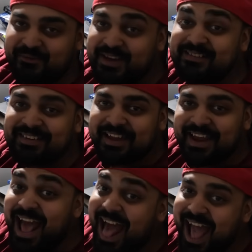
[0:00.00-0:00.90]
if you
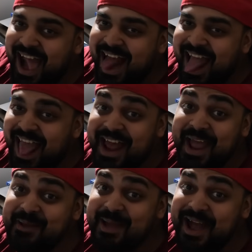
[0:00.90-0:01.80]
dislike it. I
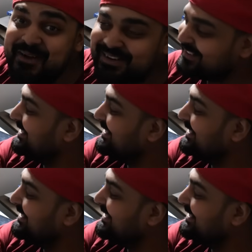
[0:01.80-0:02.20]
am out.